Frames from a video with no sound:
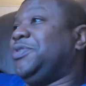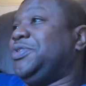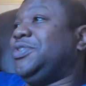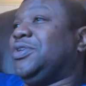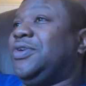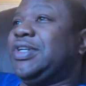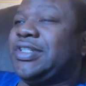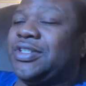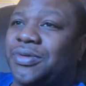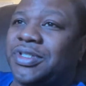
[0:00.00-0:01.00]
but you saw it in
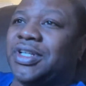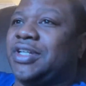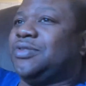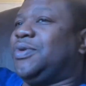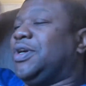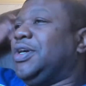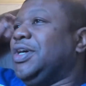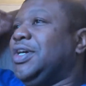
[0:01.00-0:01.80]
Suicide Squad.